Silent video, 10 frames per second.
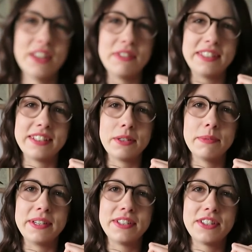love it so
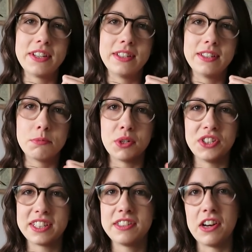much, and the
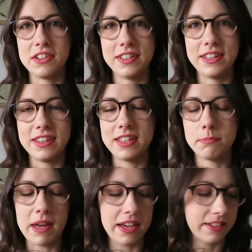project started in this
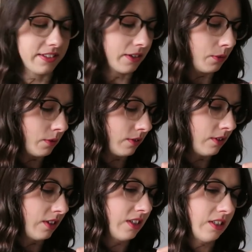bag, so
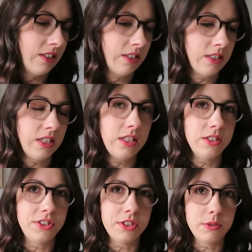it
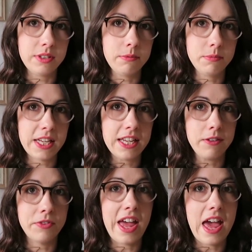just shows I'm
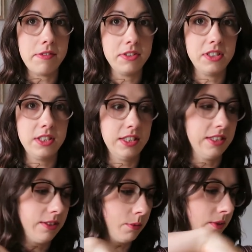taking forever to knit
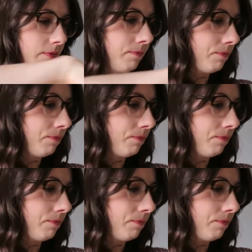this one.